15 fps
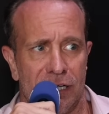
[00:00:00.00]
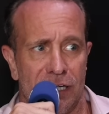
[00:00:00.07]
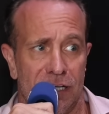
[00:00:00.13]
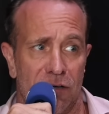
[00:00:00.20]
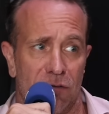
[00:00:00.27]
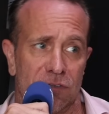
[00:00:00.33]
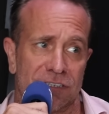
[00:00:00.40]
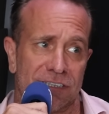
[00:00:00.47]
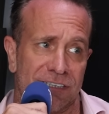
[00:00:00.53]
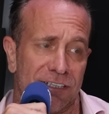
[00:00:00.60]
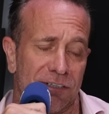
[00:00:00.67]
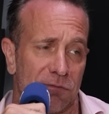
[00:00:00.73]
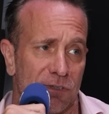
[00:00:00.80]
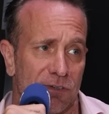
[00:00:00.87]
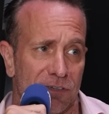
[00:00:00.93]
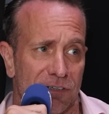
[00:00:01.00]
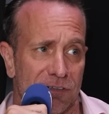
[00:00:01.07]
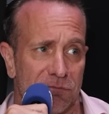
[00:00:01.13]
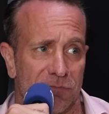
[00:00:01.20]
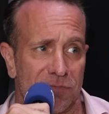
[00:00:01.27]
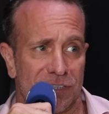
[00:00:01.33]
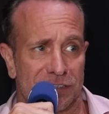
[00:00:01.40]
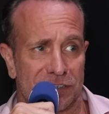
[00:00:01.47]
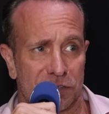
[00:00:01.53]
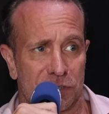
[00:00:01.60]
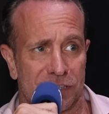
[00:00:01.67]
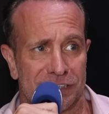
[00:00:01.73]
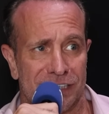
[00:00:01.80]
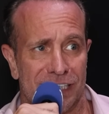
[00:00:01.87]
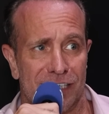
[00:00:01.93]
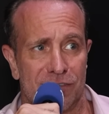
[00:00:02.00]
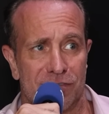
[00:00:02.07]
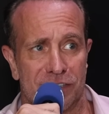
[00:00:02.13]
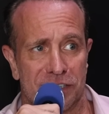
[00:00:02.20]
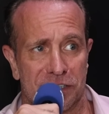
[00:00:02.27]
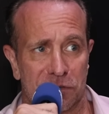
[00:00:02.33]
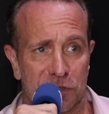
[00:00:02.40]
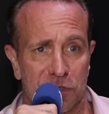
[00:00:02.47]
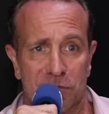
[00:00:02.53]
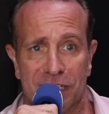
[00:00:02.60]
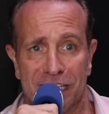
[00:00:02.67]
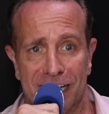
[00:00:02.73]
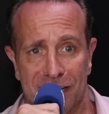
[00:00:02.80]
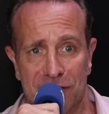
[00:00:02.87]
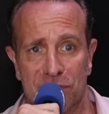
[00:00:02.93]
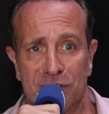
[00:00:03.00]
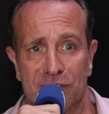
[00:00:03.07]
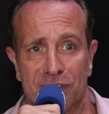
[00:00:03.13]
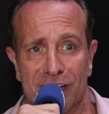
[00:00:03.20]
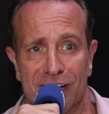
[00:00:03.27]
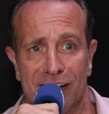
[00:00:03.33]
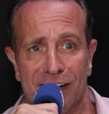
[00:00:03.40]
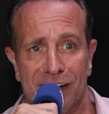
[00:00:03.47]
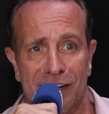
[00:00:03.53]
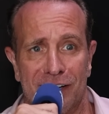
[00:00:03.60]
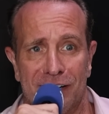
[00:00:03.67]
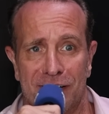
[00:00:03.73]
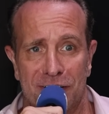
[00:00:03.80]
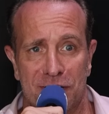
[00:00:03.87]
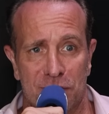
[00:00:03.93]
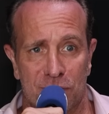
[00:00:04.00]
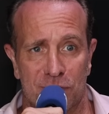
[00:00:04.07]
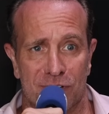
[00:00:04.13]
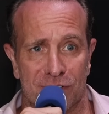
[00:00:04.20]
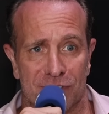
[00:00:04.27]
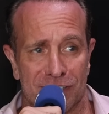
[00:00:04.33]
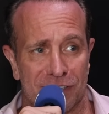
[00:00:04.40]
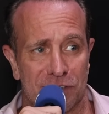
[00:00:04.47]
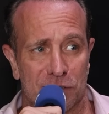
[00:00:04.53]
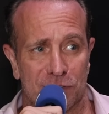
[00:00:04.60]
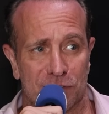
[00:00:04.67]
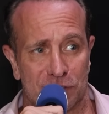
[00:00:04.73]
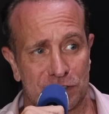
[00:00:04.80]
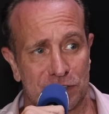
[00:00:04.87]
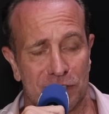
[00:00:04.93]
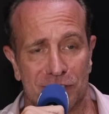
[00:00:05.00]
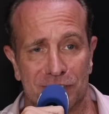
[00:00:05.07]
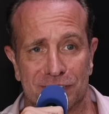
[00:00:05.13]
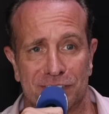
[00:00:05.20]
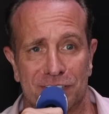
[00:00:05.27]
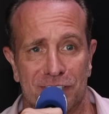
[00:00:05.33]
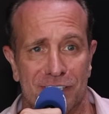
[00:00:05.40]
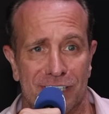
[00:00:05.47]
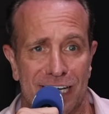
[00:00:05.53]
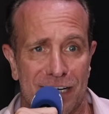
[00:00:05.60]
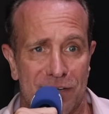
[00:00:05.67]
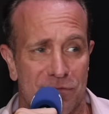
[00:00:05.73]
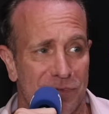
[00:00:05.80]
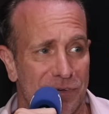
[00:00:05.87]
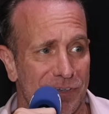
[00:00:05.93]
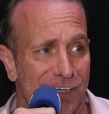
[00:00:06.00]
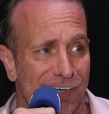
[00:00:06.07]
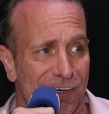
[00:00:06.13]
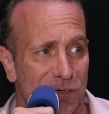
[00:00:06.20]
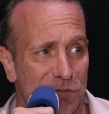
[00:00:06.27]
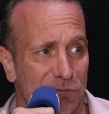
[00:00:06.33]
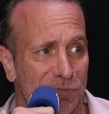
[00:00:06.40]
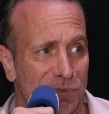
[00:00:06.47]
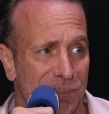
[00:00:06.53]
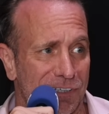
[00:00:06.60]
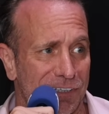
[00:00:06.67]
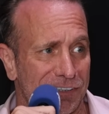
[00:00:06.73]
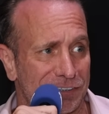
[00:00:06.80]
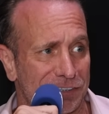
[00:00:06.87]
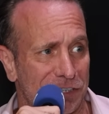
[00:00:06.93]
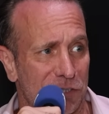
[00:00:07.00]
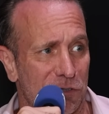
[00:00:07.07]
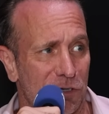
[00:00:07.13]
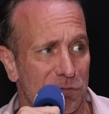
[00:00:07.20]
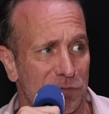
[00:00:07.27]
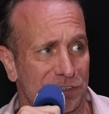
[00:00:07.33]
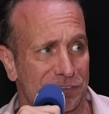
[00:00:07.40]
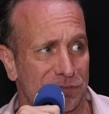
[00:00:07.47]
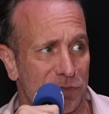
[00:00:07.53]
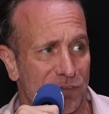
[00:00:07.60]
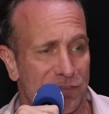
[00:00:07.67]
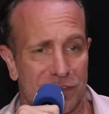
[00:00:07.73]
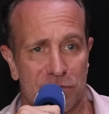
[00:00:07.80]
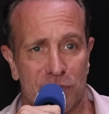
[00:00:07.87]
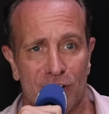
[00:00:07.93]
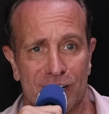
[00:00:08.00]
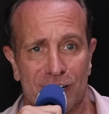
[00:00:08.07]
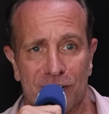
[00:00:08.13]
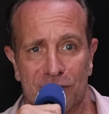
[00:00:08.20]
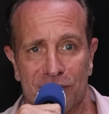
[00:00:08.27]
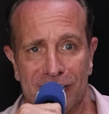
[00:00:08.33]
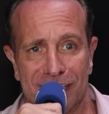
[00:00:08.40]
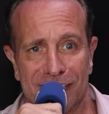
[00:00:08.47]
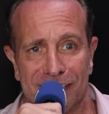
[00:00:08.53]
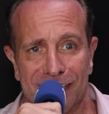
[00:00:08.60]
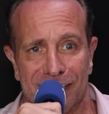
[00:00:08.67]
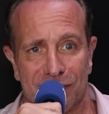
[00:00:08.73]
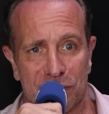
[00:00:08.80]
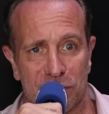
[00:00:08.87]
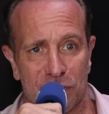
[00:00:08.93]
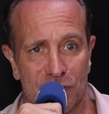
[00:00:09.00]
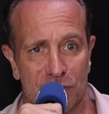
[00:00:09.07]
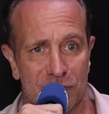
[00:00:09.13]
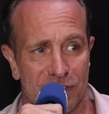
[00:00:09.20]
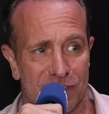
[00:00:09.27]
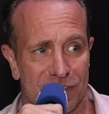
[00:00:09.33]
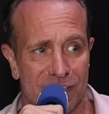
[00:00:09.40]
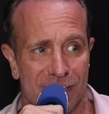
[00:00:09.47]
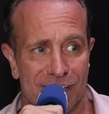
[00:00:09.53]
He obviously, you know, we're not going to, let's address the elephant in the room. He came with with a certain surname that I'm synonymous with in my career. I mean, worked with